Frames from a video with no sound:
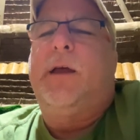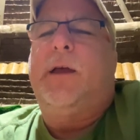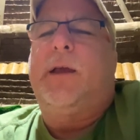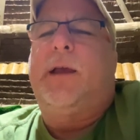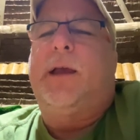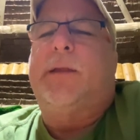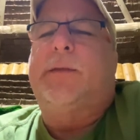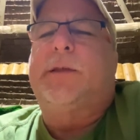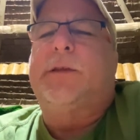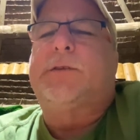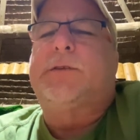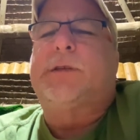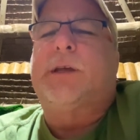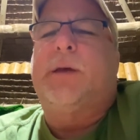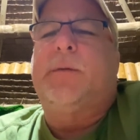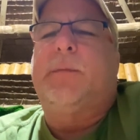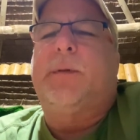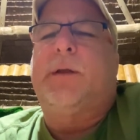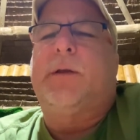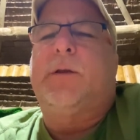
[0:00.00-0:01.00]
get the
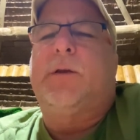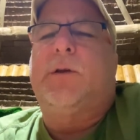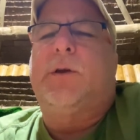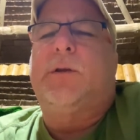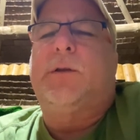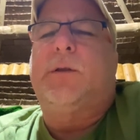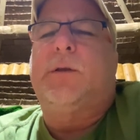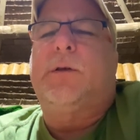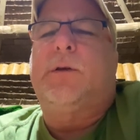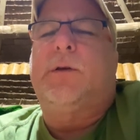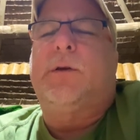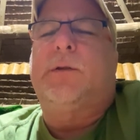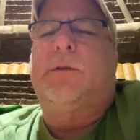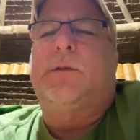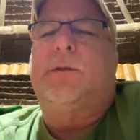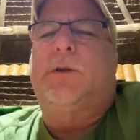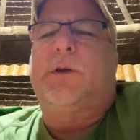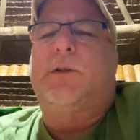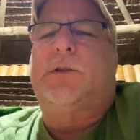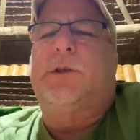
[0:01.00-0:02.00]
SIM and good
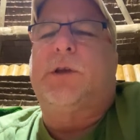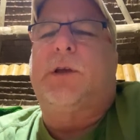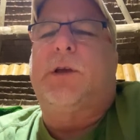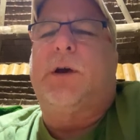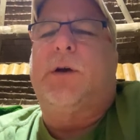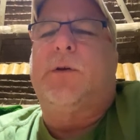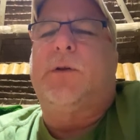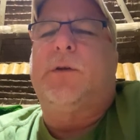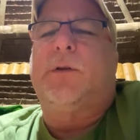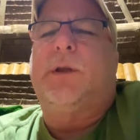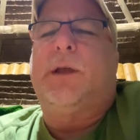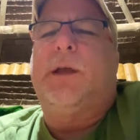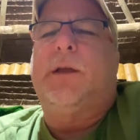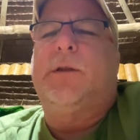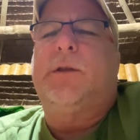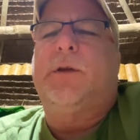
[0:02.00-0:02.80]
to go. You need